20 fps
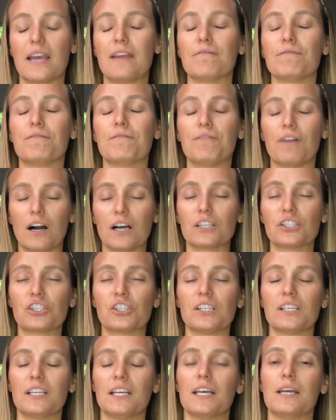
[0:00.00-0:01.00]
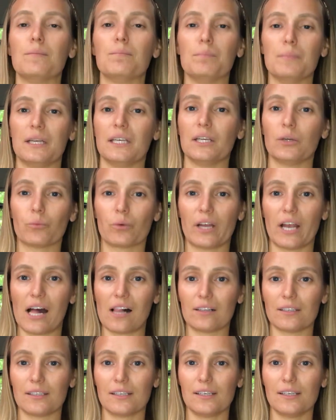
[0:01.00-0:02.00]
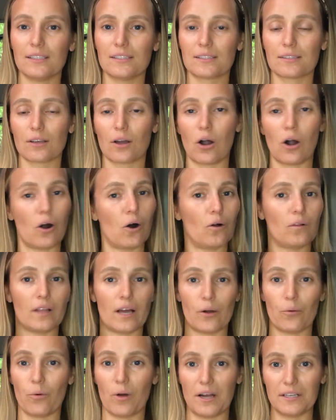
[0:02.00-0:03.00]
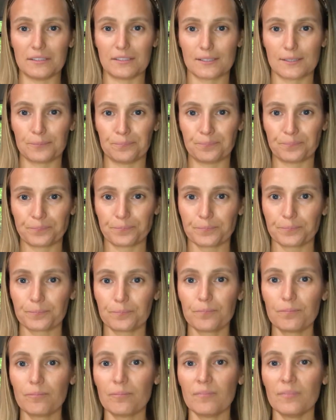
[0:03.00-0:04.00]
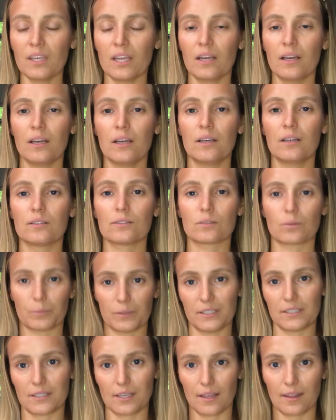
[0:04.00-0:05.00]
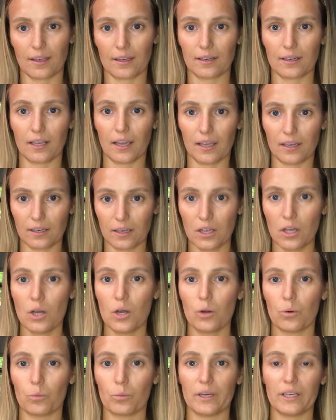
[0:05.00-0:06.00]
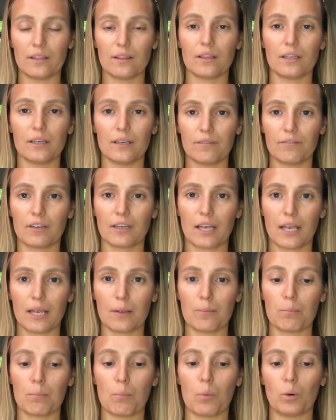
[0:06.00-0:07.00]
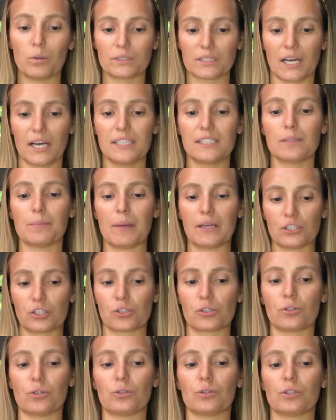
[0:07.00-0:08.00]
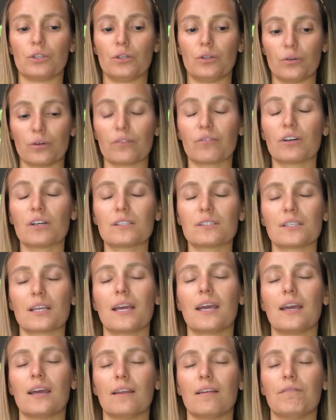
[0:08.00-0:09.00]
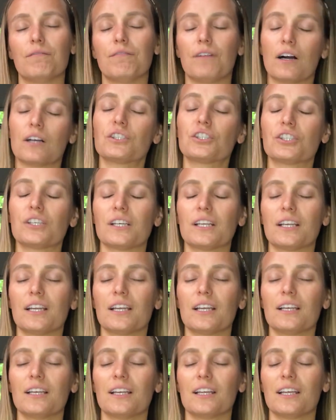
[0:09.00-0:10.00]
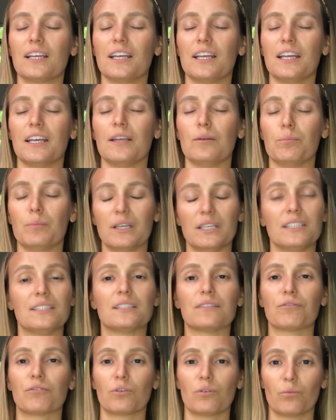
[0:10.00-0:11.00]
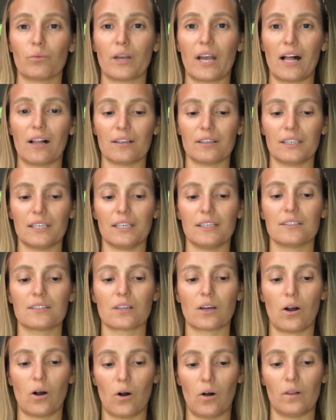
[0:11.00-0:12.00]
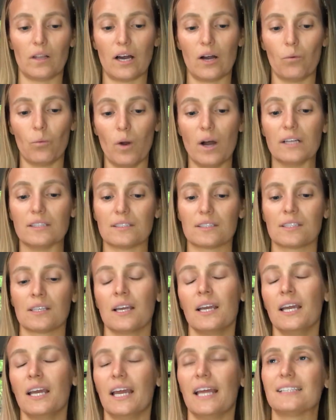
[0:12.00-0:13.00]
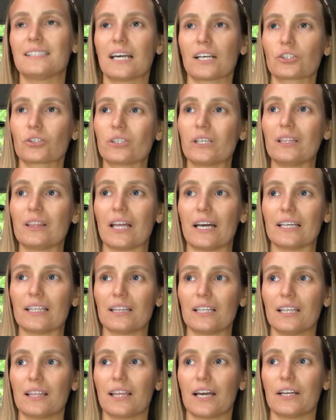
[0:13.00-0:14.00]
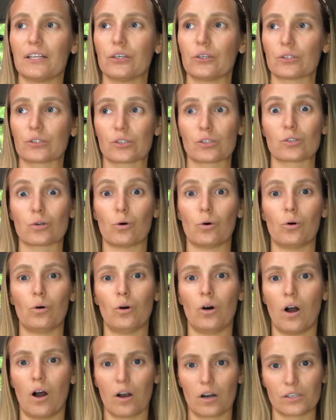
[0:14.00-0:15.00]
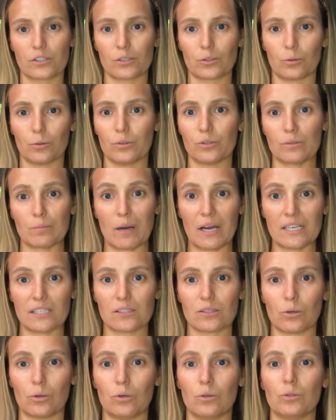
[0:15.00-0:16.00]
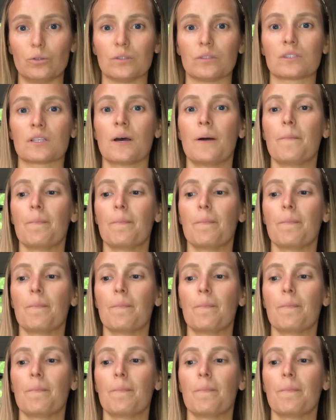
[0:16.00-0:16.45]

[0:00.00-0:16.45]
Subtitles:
and function in many realities all at once. So I'm going to say that again. We live in a multi-dimensional universe and function in many different realities all at once. It's actually likely that your soul, our souls, my soul,